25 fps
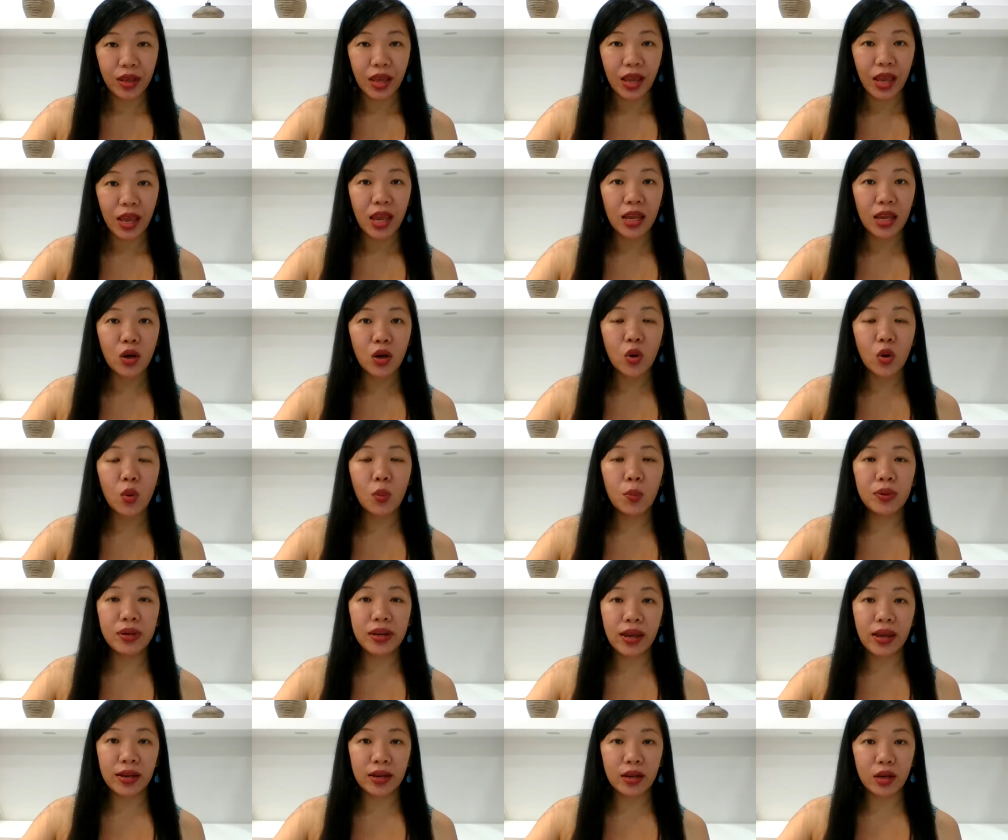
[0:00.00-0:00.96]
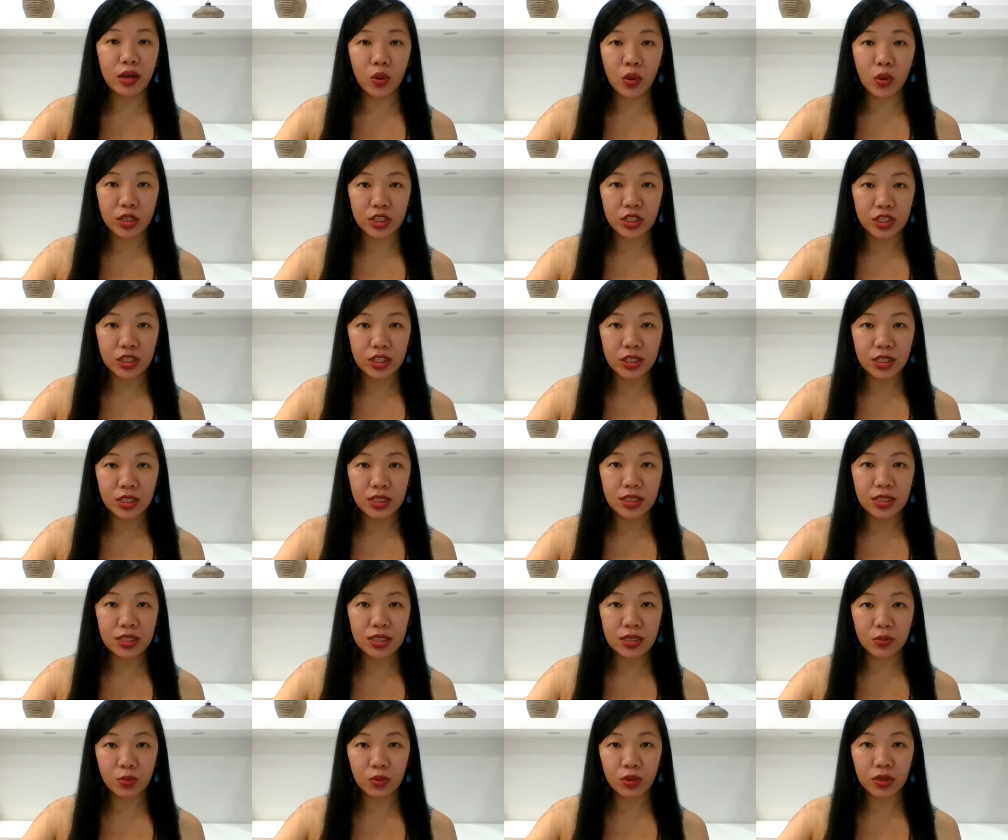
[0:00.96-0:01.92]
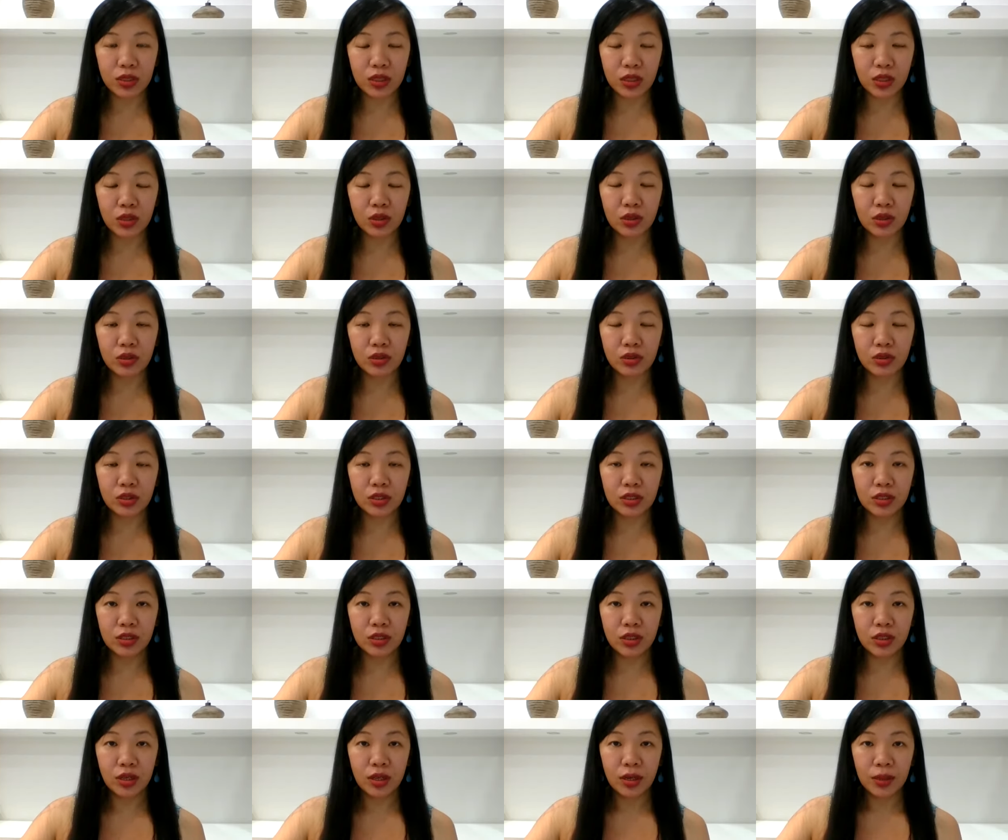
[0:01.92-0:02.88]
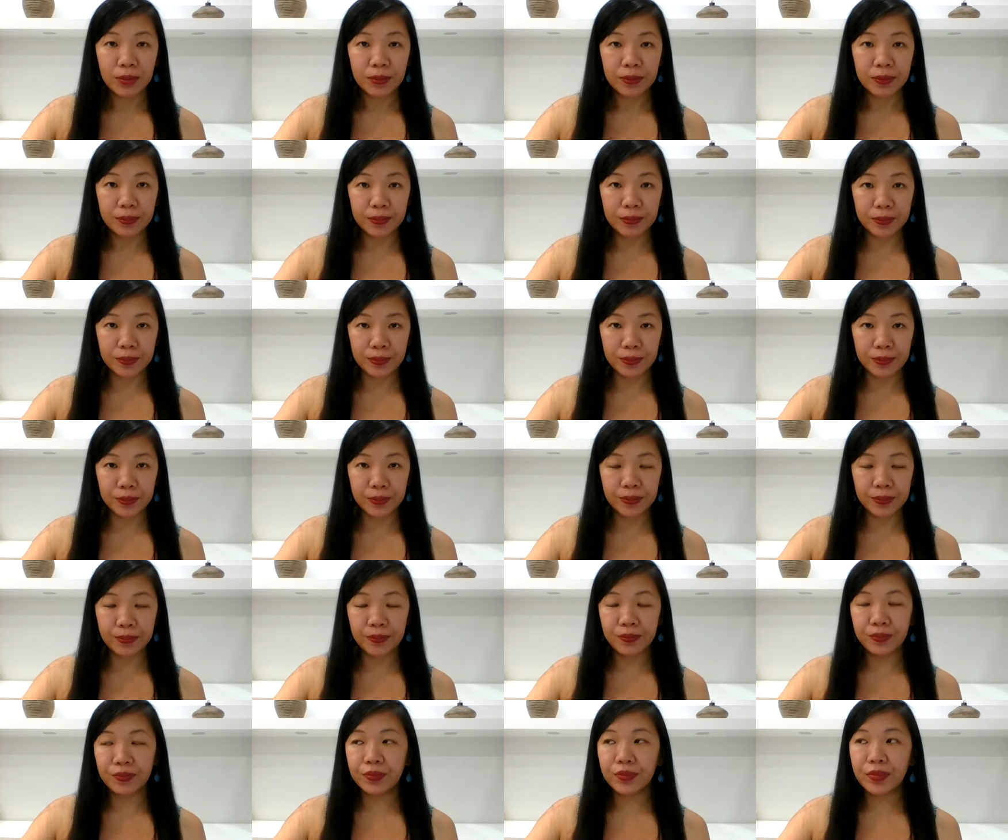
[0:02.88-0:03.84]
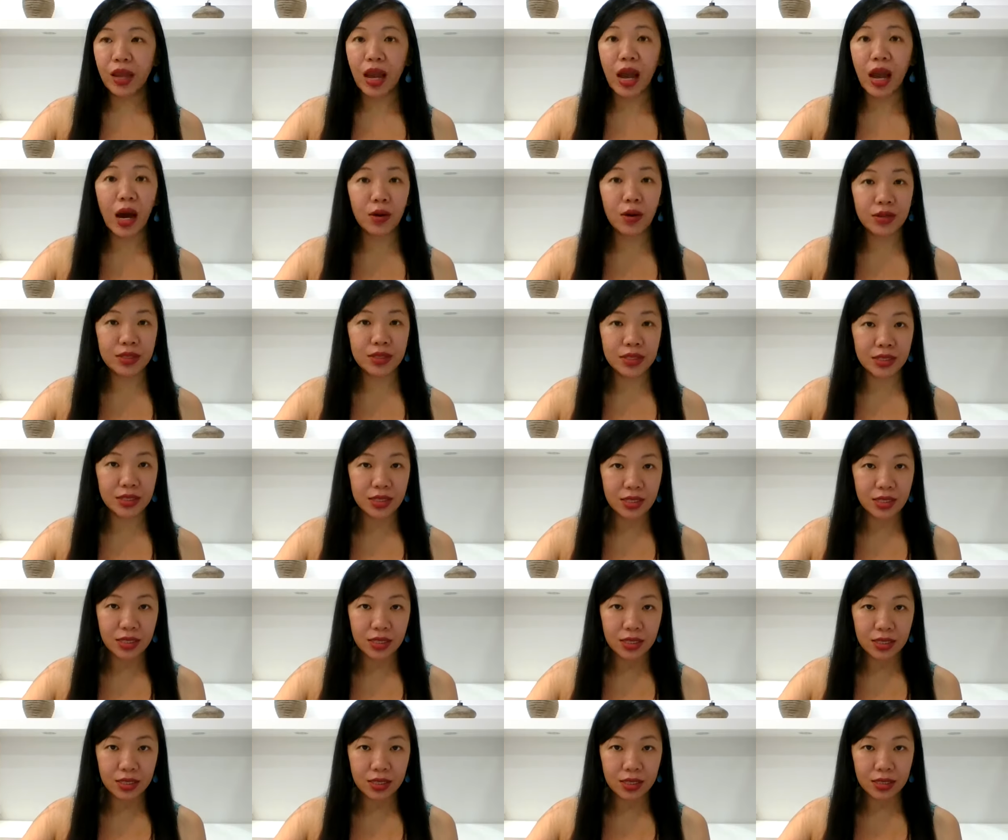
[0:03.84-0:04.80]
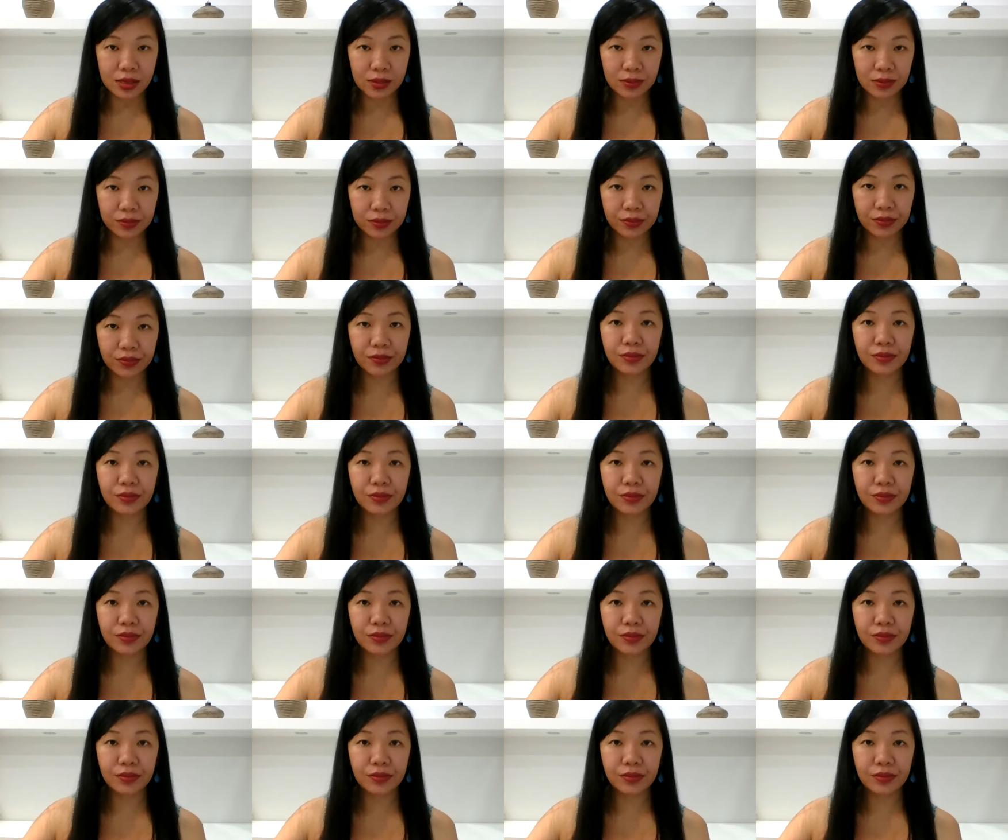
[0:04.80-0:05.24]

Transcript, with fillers: And open-ended questions would include, how is this?